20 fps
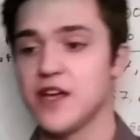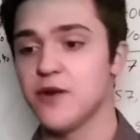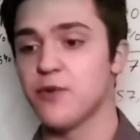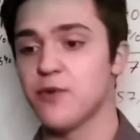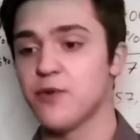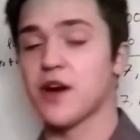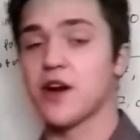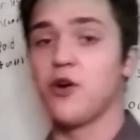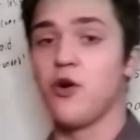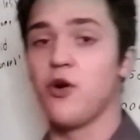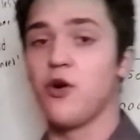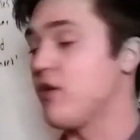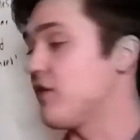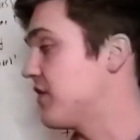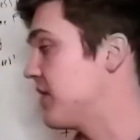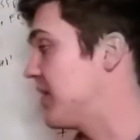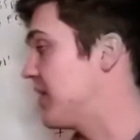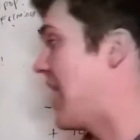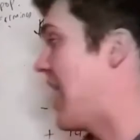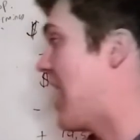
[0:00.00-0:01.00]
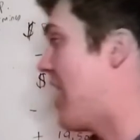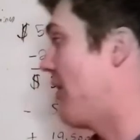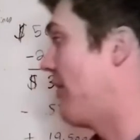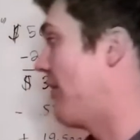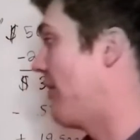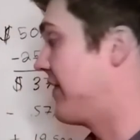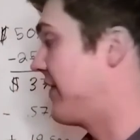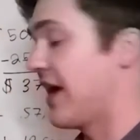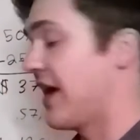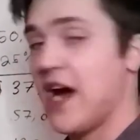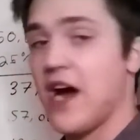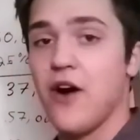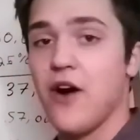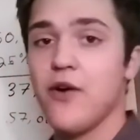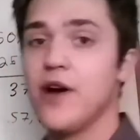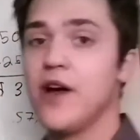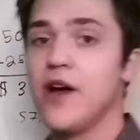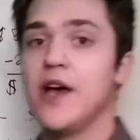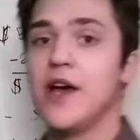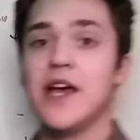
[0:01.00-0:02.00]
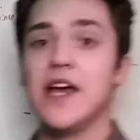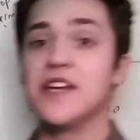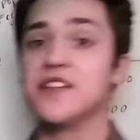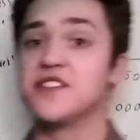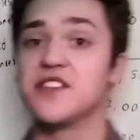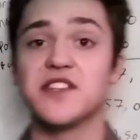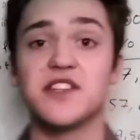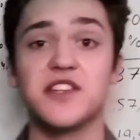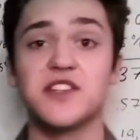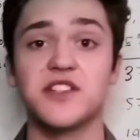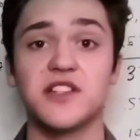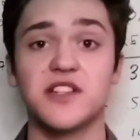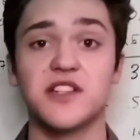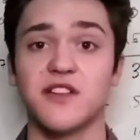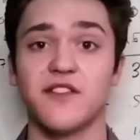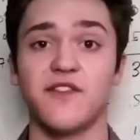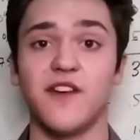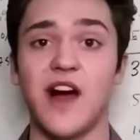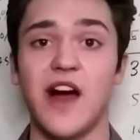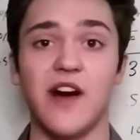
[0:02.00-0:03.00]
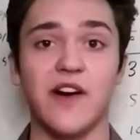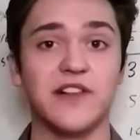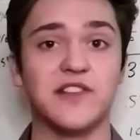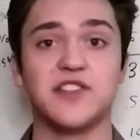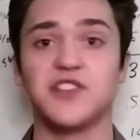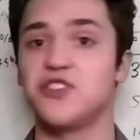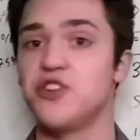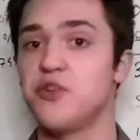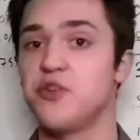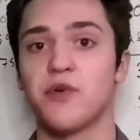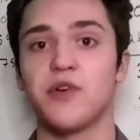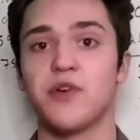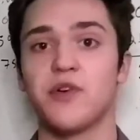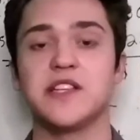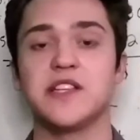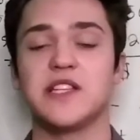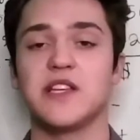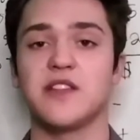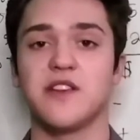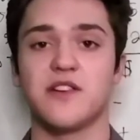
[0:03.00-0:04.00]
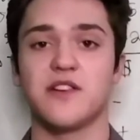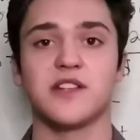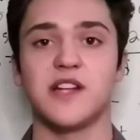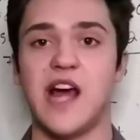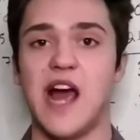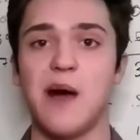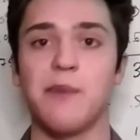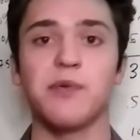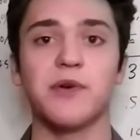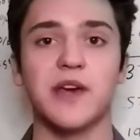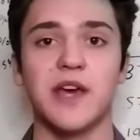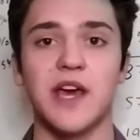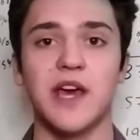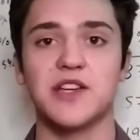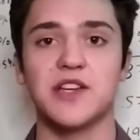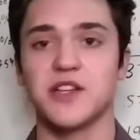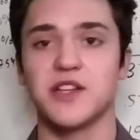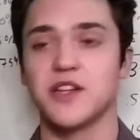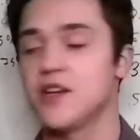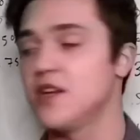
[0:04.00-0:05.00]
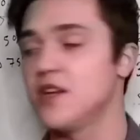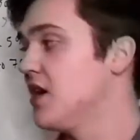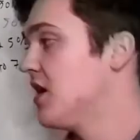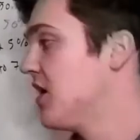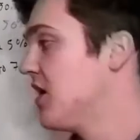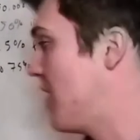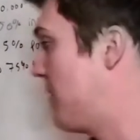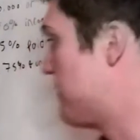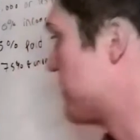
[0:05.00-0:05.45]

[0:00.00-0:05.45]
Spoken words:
we're going to go over the how. And the how is this is just a file. It's super easy. There's an application. I'm